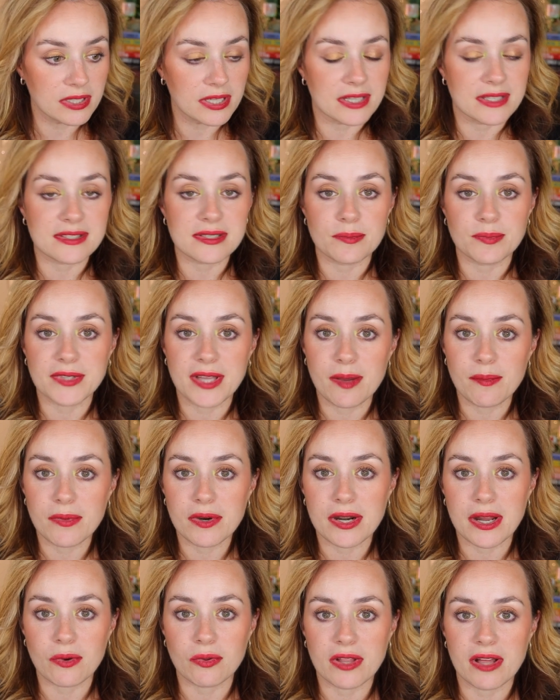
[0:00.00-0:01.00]
In September,
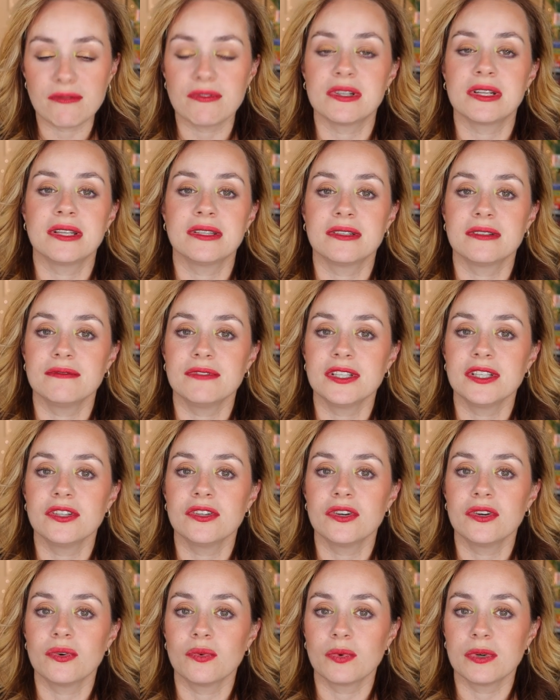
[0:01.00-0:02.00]
I will have another
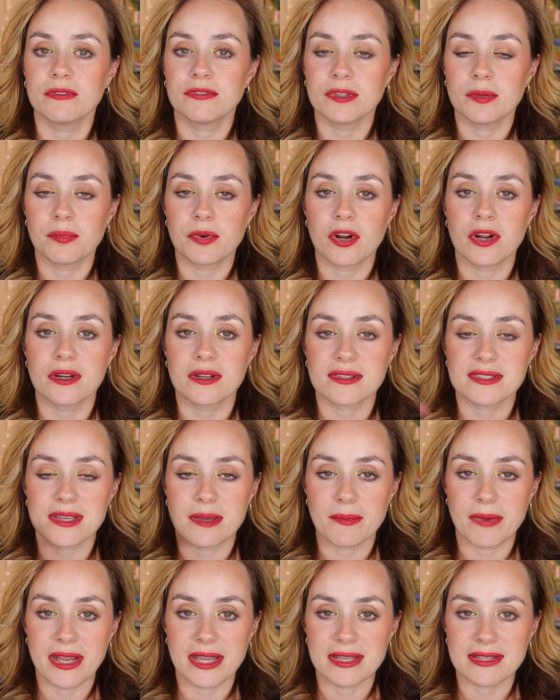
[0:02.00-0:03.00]
video with the products I
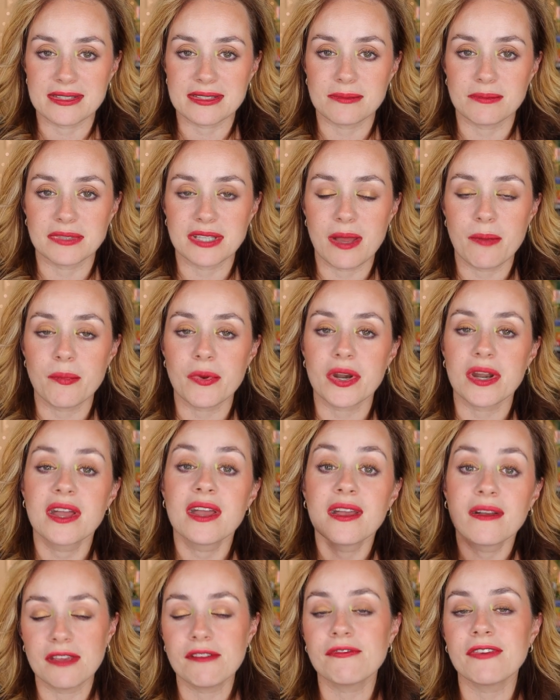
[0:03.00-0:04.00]
buy in September,
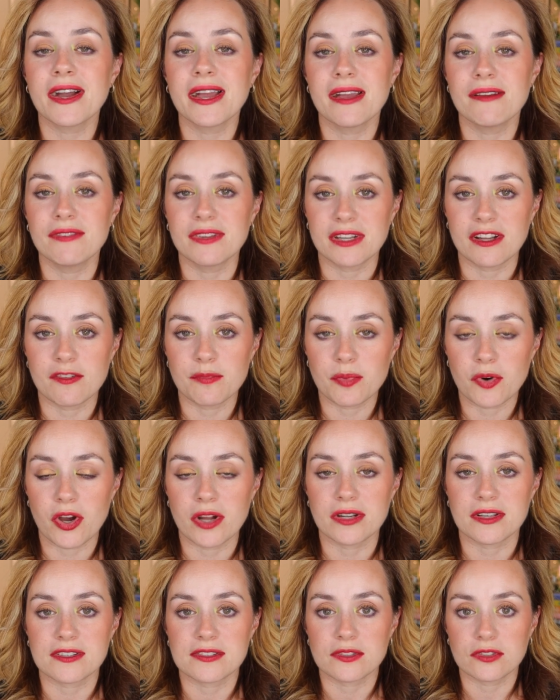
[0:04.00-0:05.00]
if I have enough
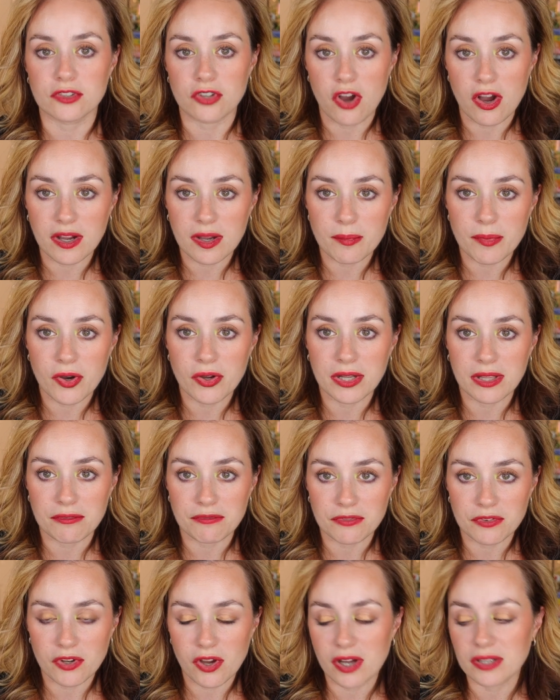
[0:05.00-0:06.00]
products to talk about.
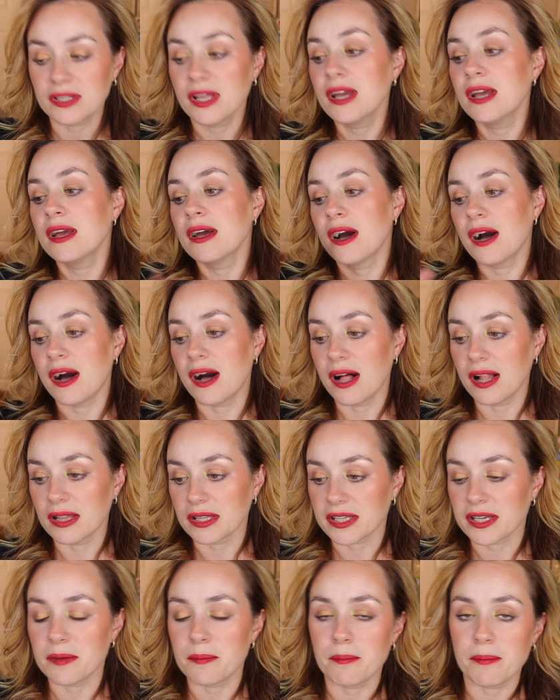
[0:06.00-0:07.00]
If not, I'll
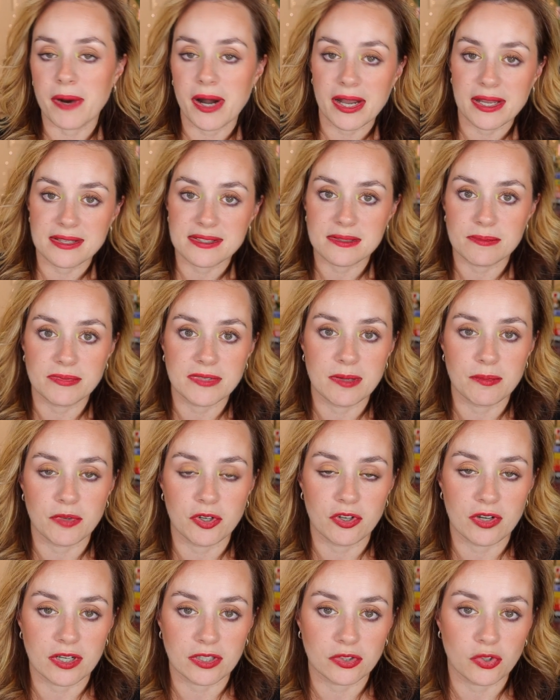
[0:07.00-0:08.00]
combine September
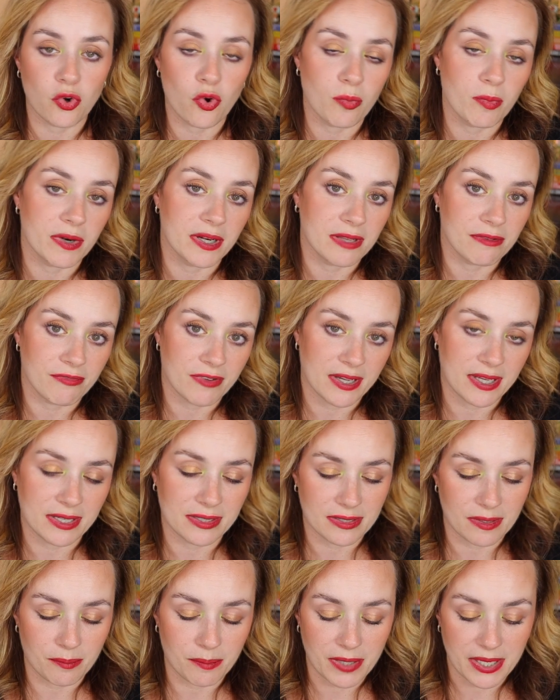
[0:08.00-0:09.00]
and October if I
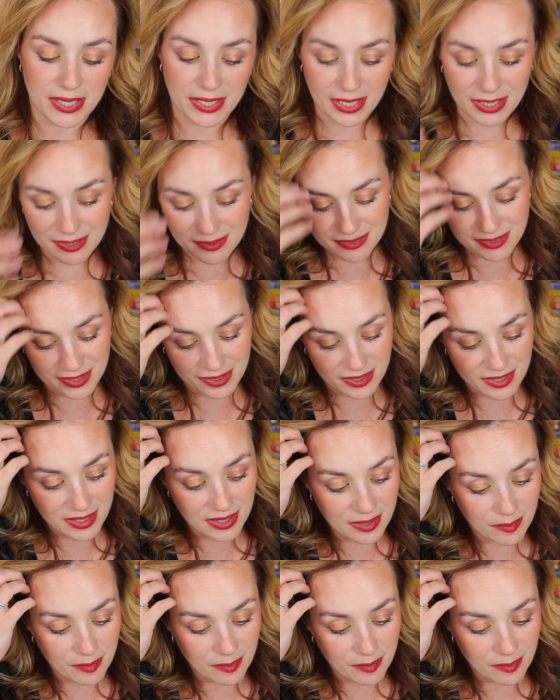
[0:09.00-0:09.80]
end up buying anything.